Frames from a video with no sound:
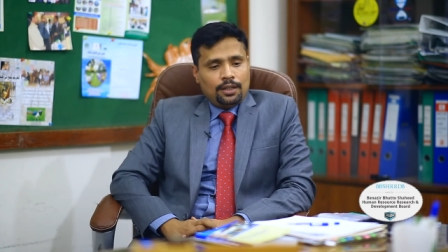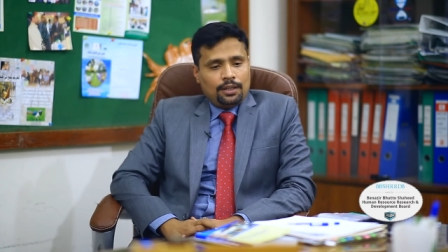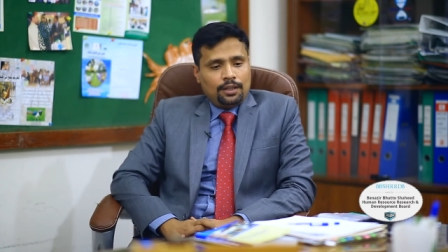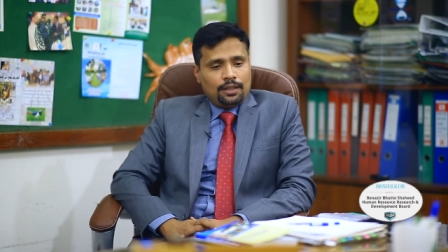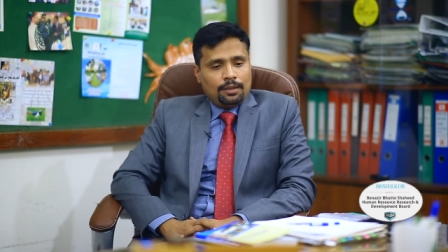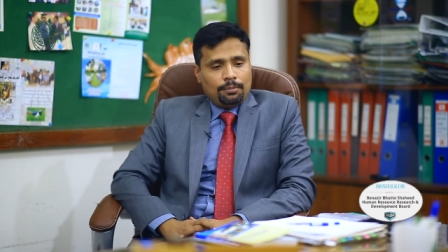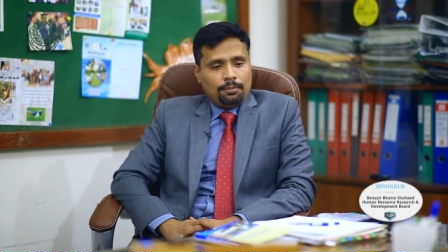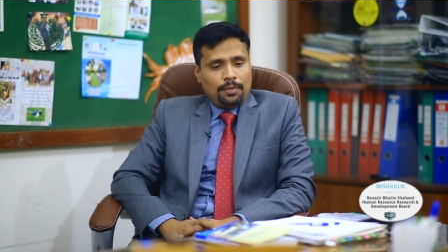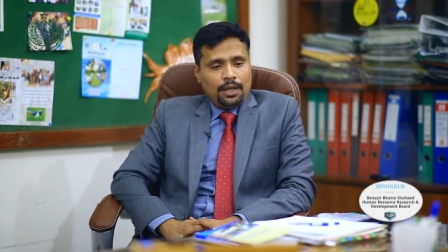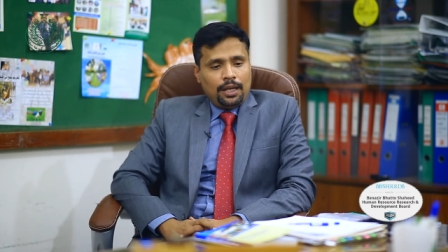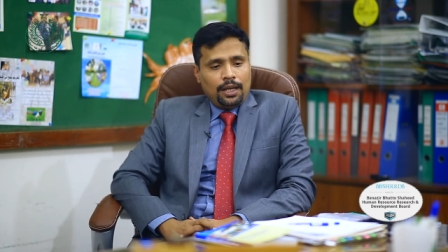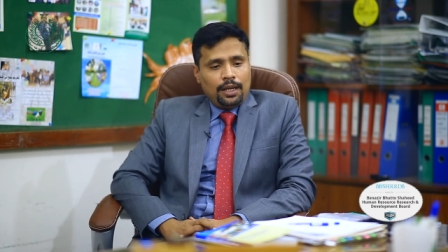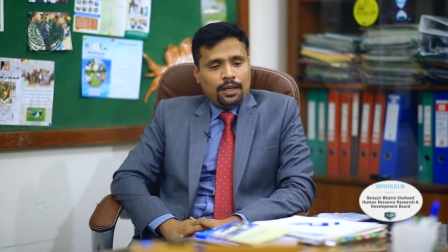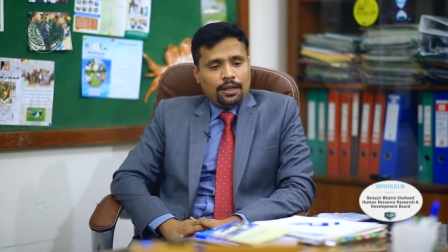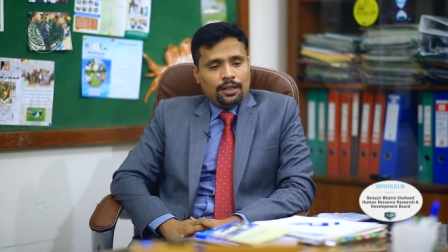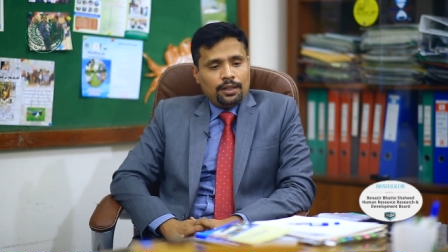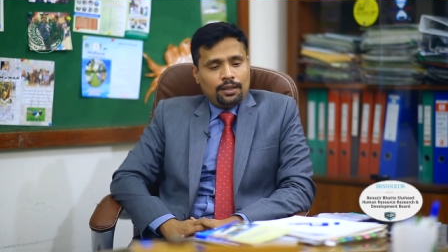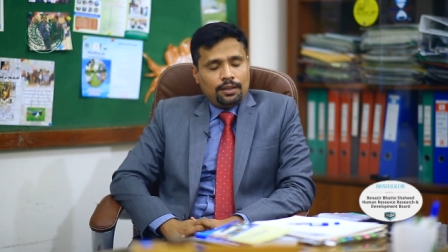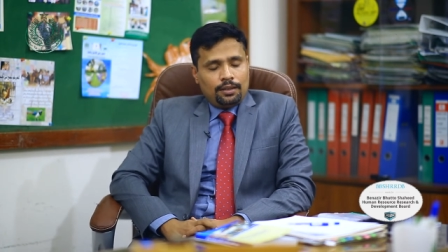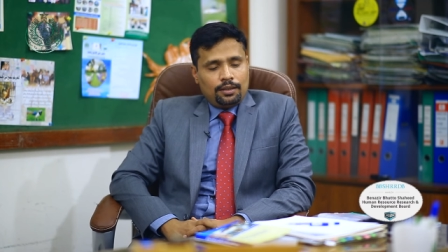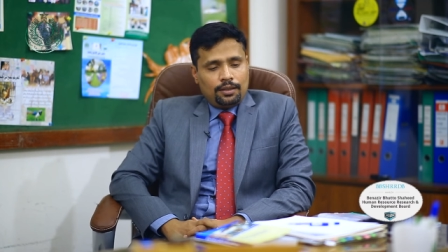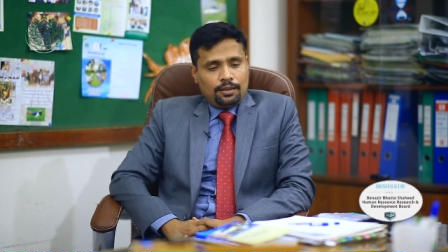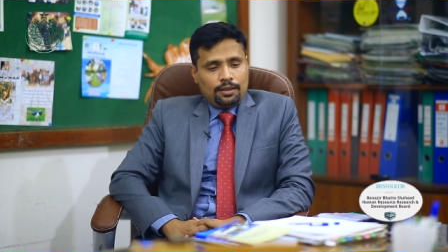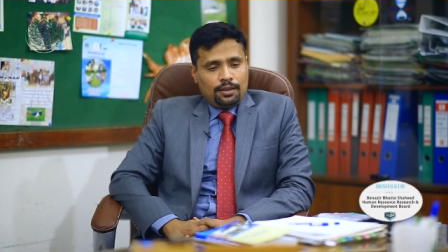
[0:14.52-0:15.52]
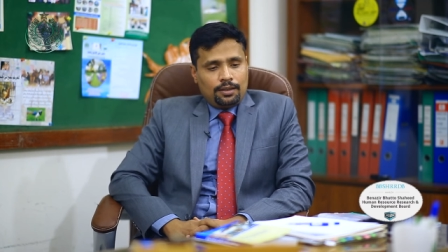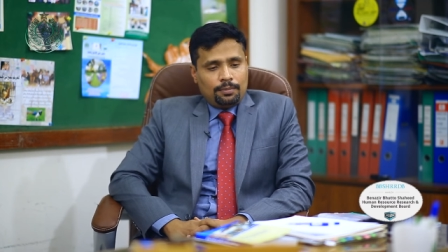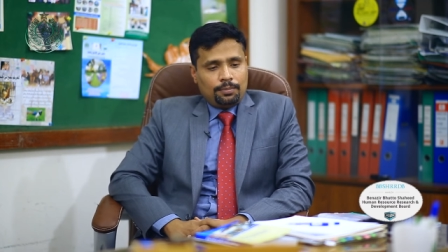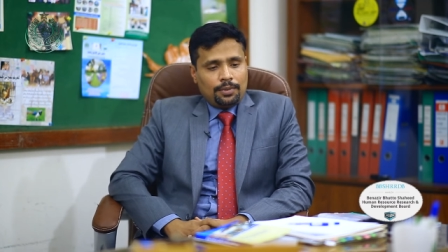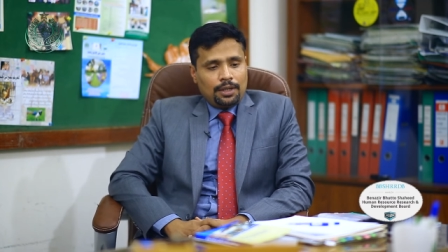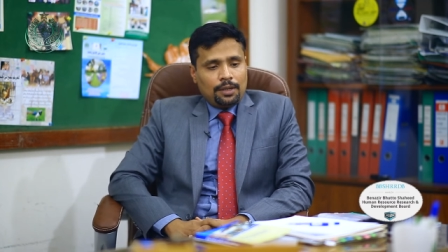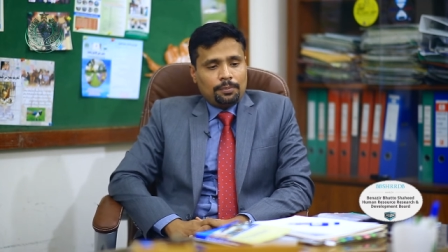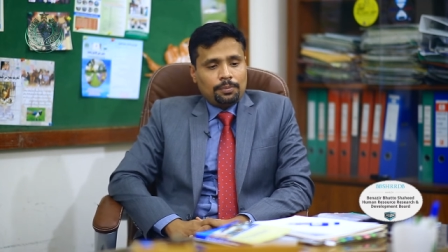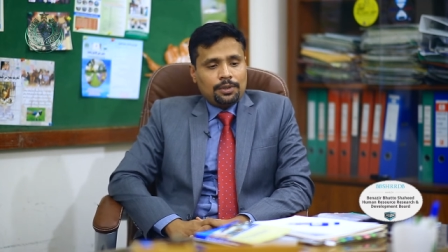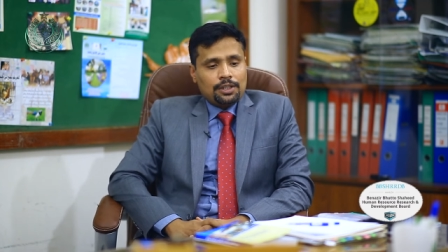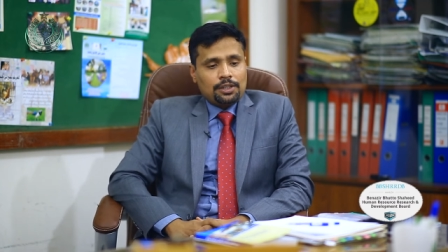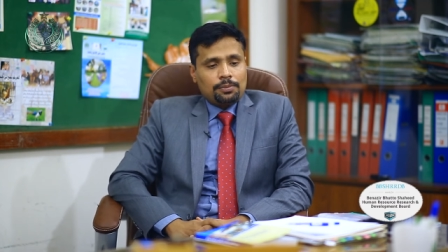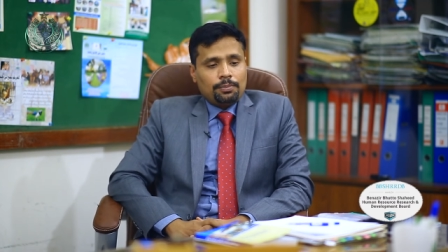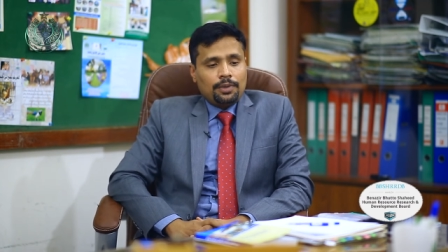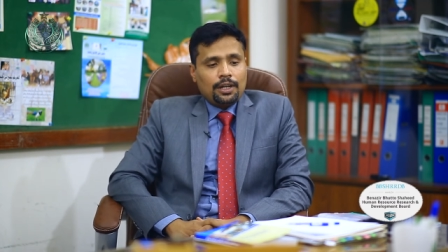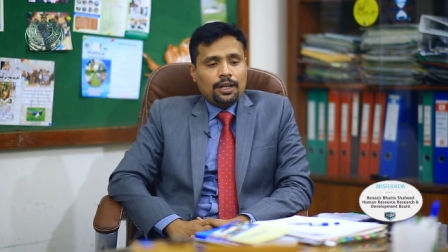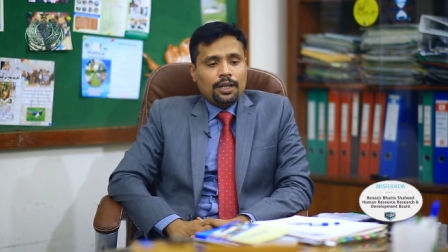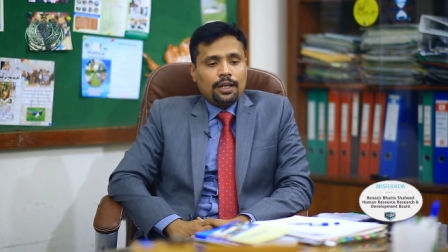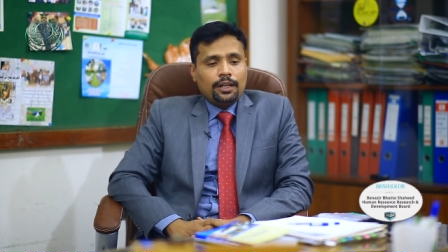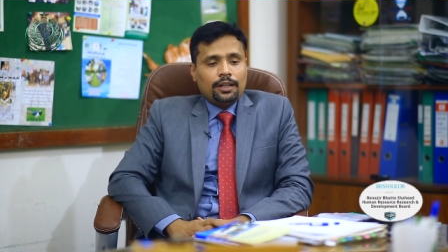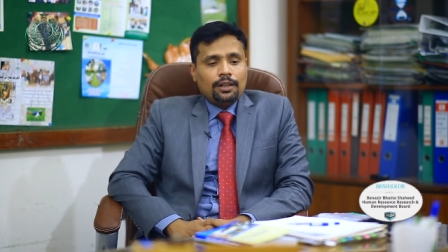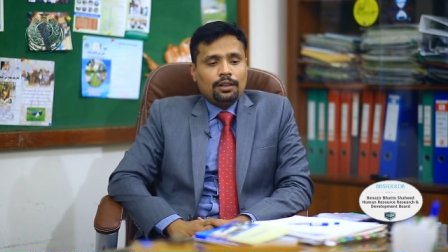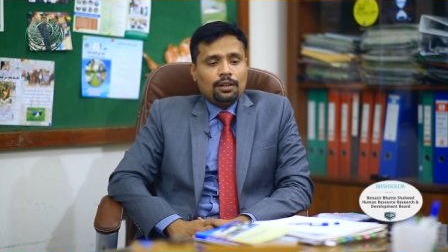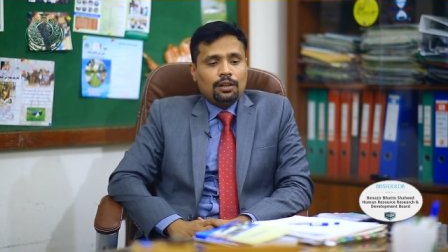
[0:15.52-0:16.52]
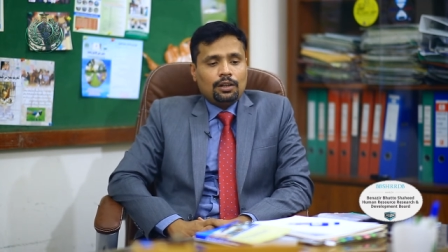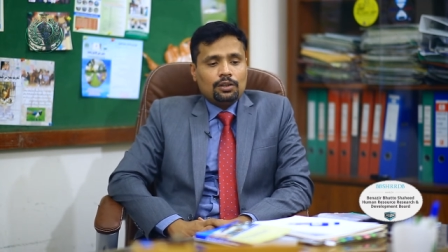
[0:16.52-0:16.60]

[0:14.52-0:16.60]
The main purpose behind